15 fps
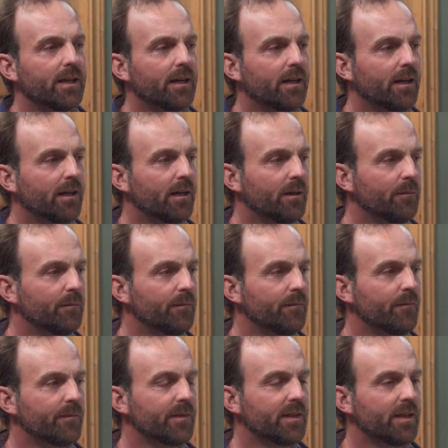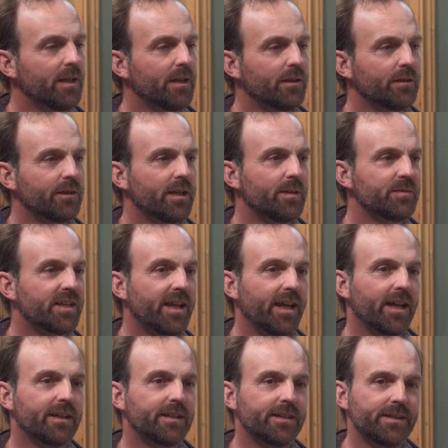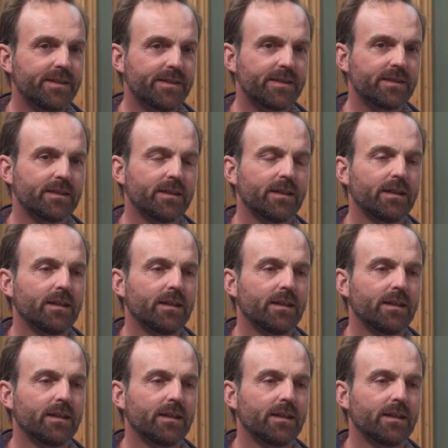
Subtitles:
And her name's Candace.